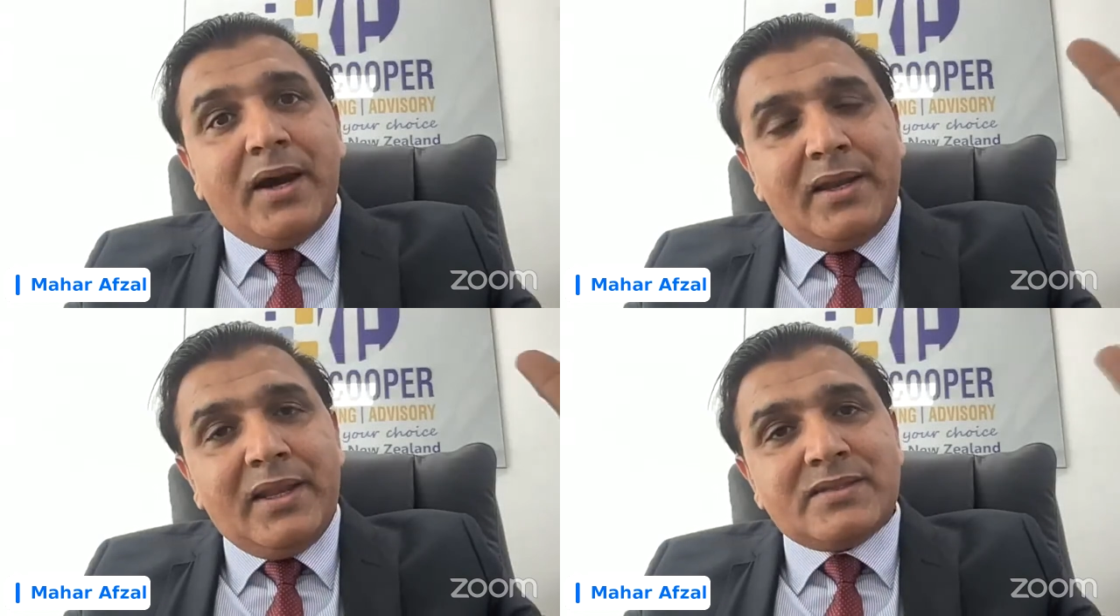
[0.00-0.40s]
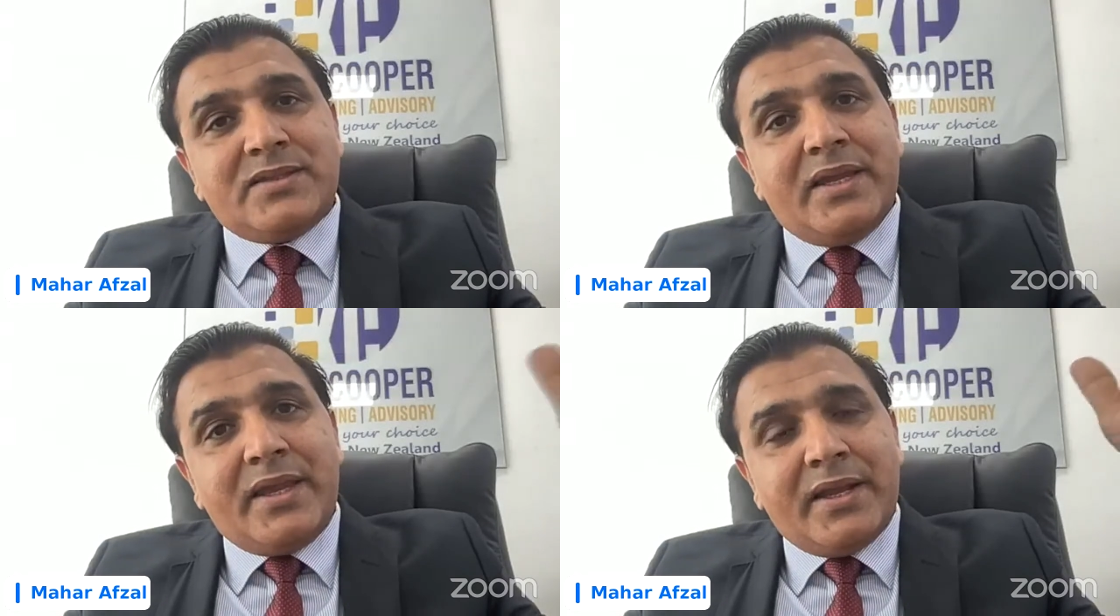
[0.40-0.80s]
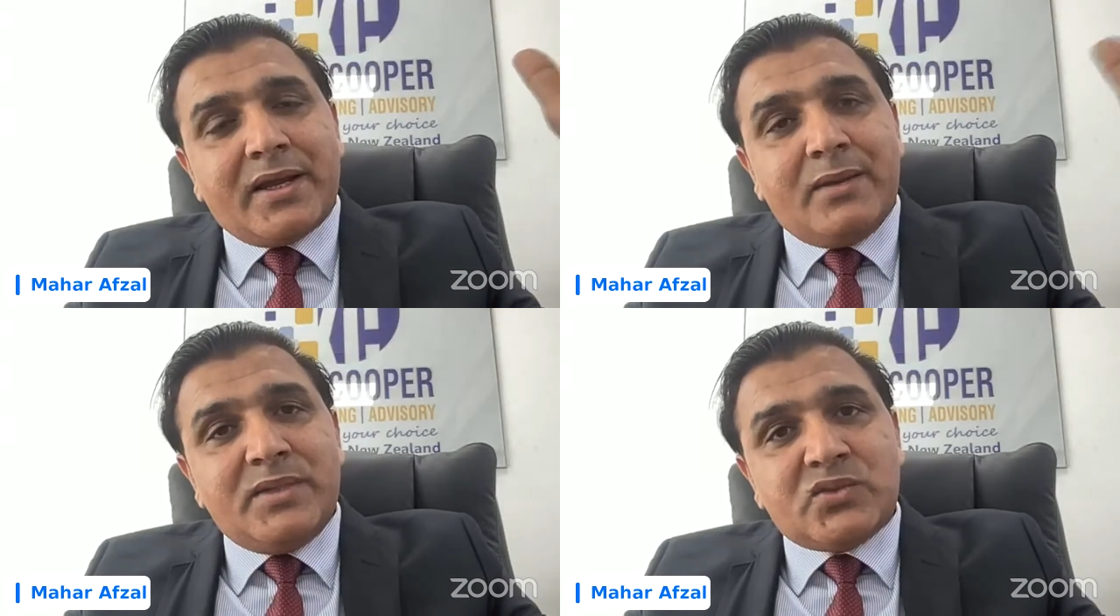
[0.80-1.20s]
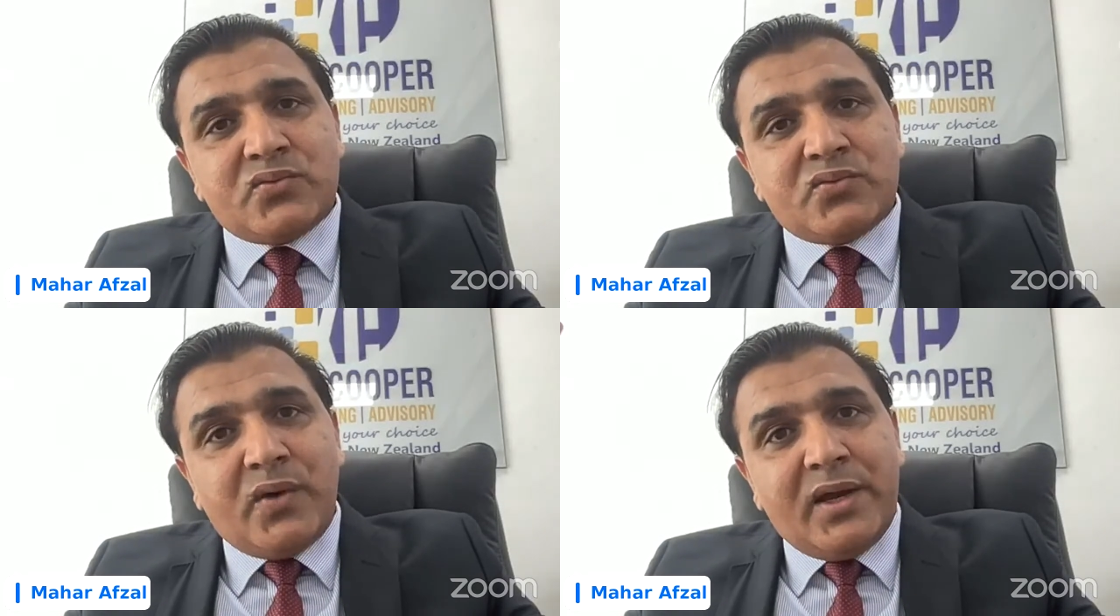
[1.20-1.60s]
unless the income
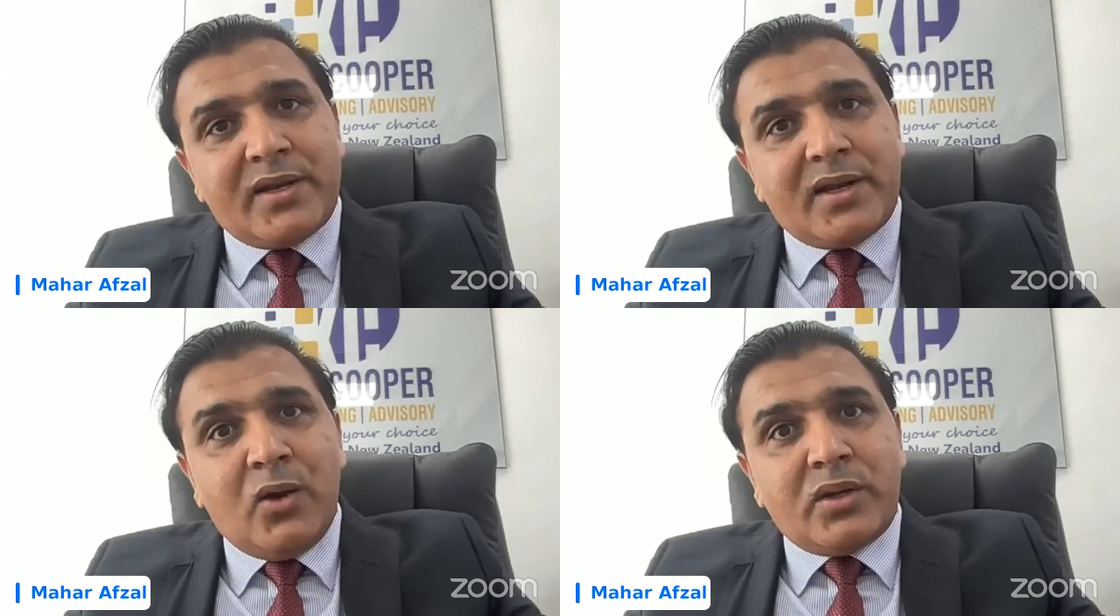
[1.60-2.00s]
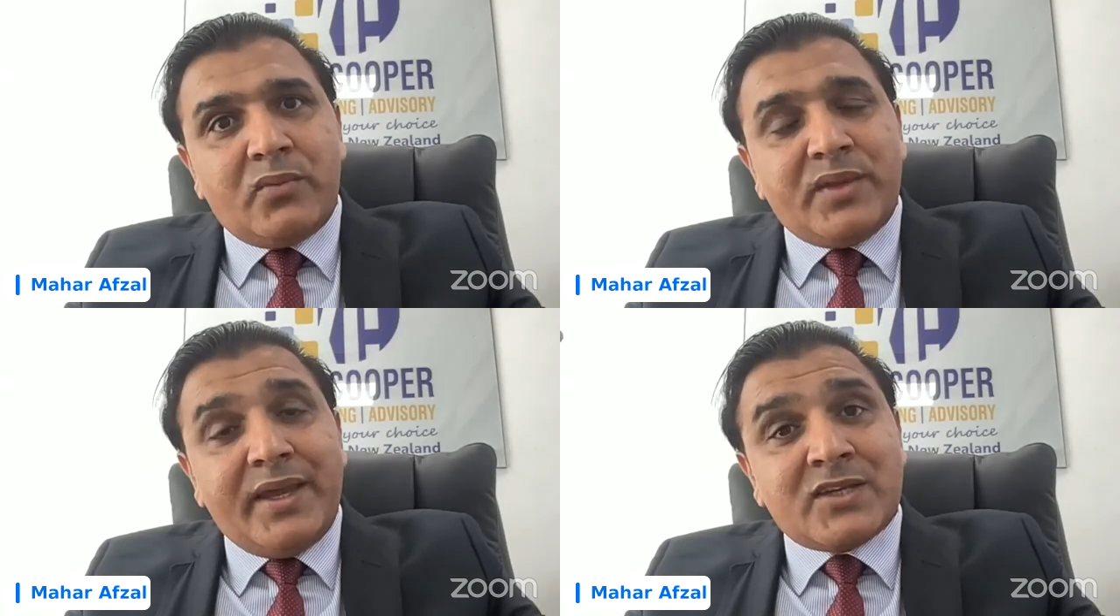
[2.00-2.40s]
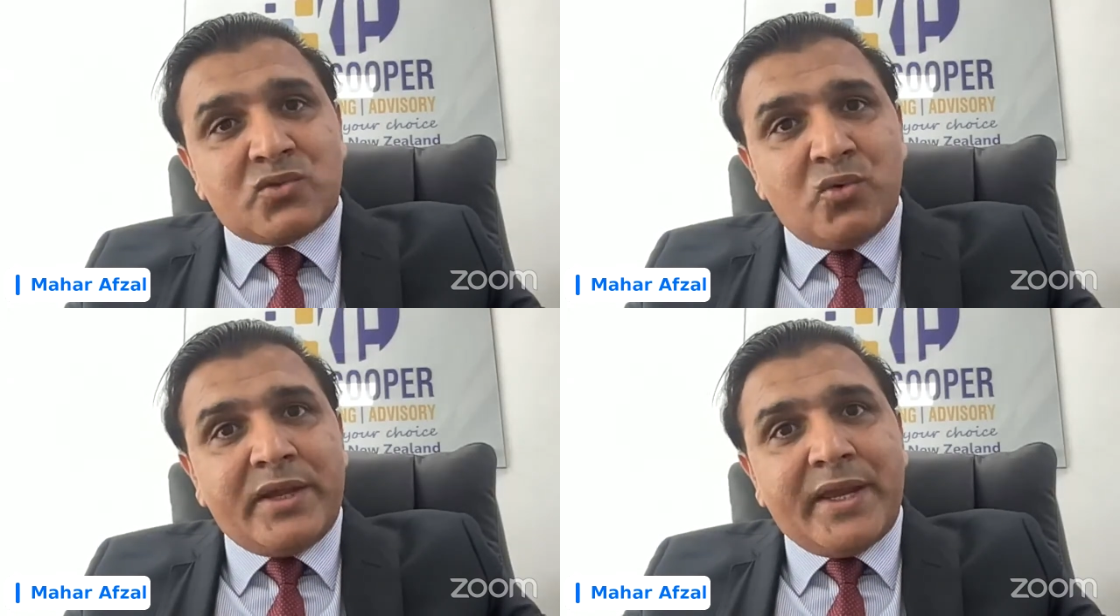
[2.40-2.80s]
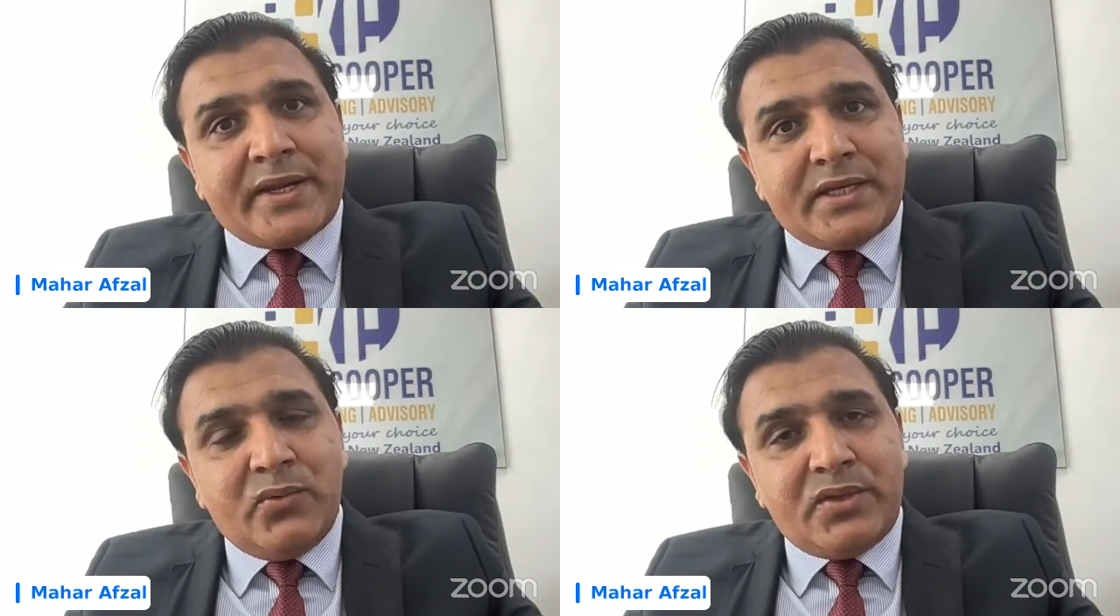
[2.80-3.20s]
is falling out of the excluding
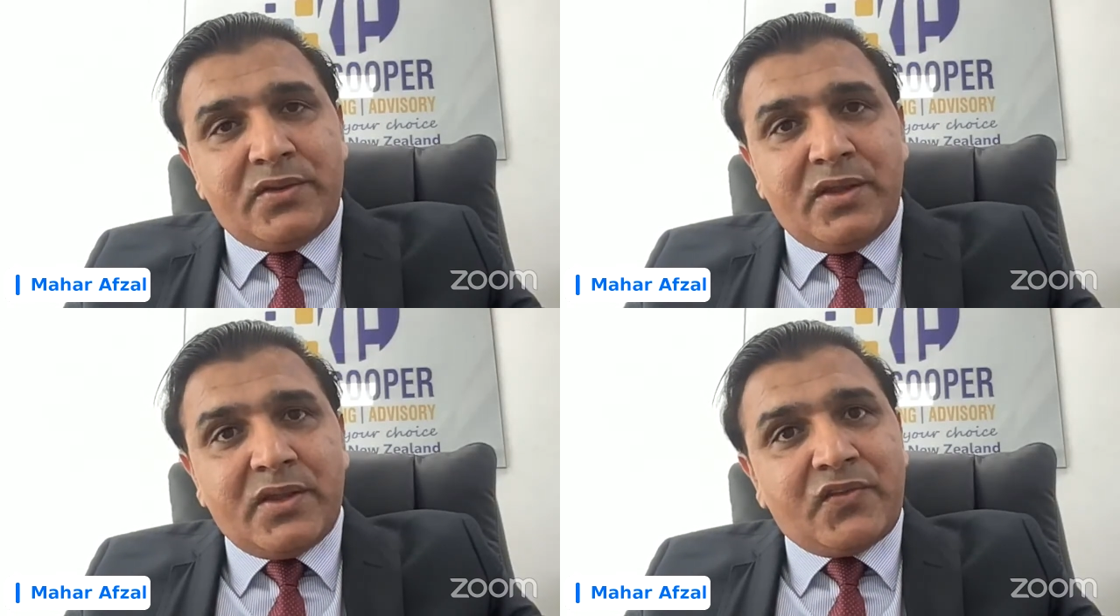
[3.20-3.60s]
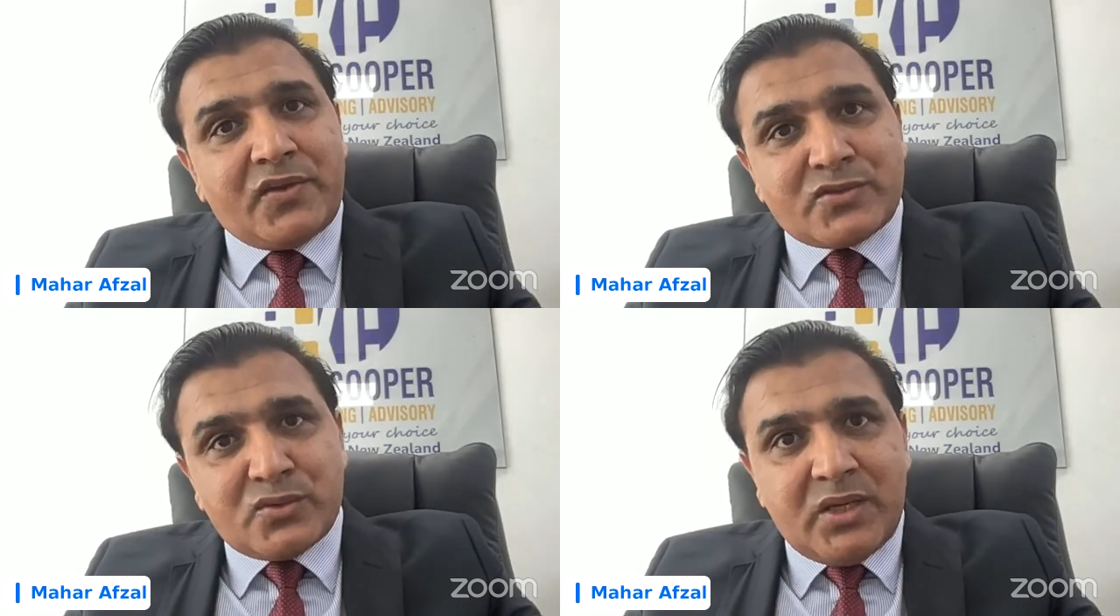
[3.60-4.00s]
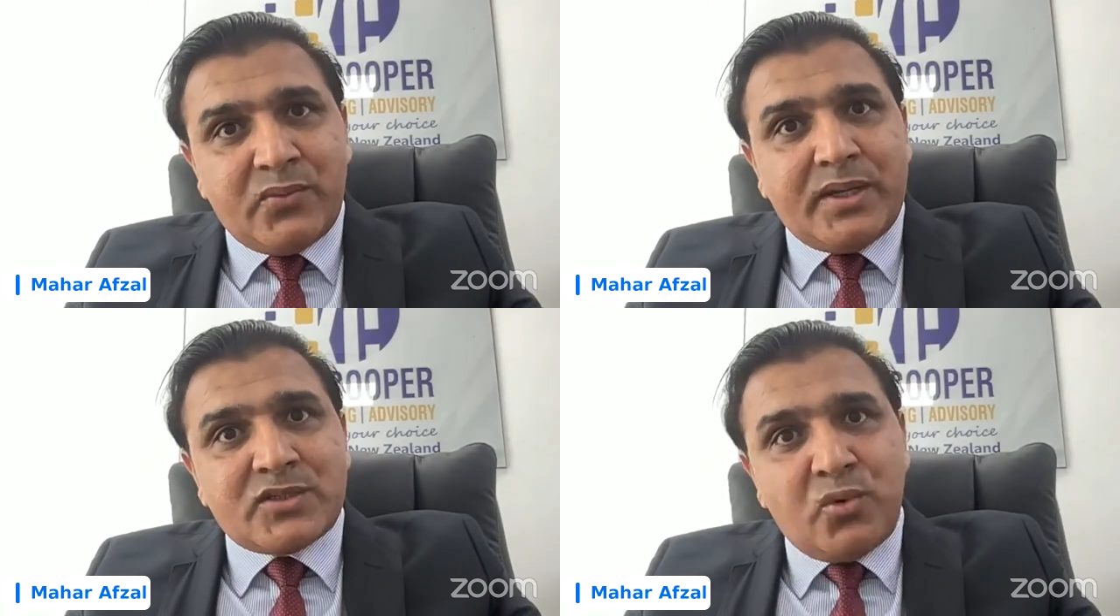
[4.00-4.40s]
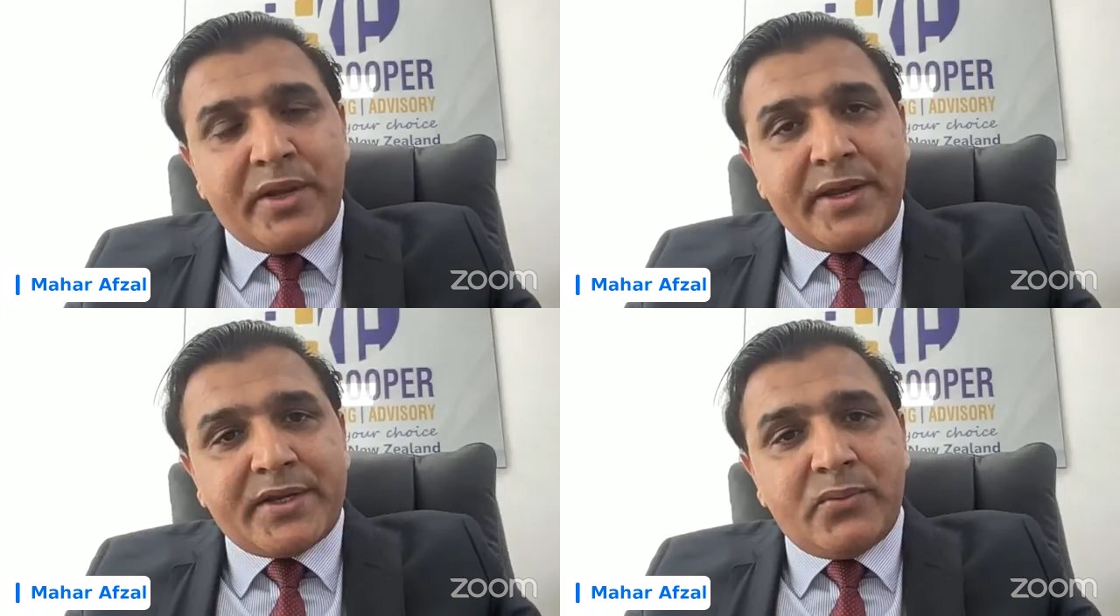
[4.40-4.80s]
activity. There are 6-7
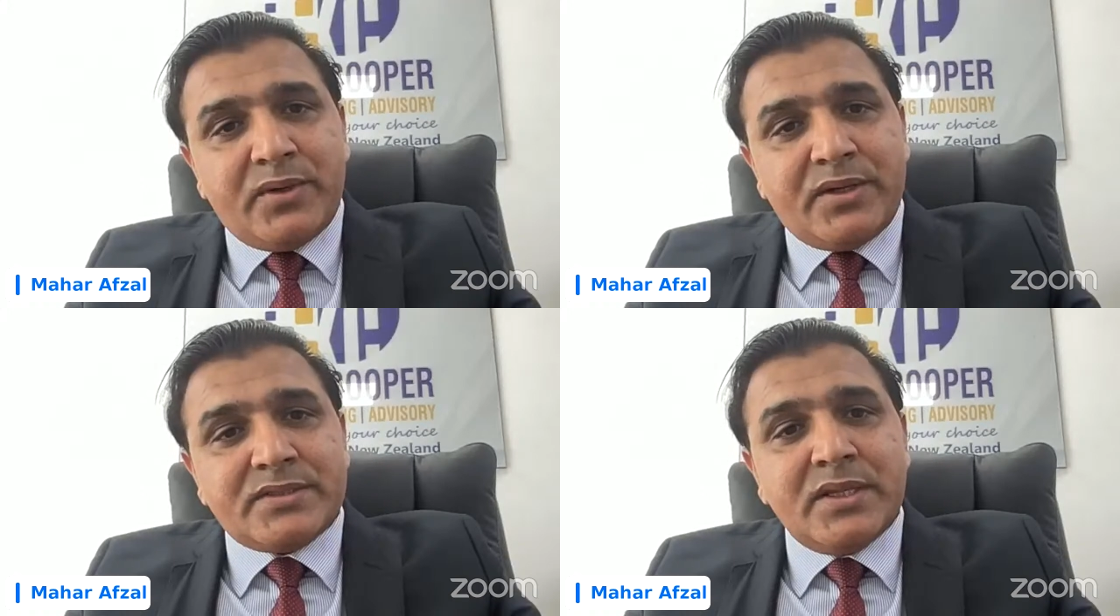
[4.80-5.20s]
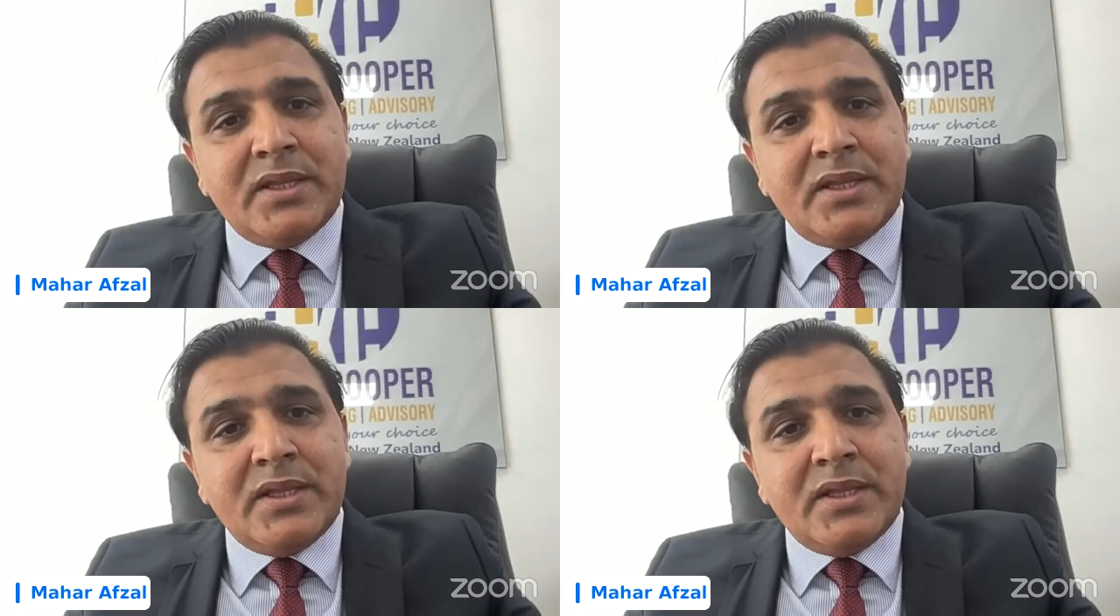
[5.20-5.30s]
excluding activities.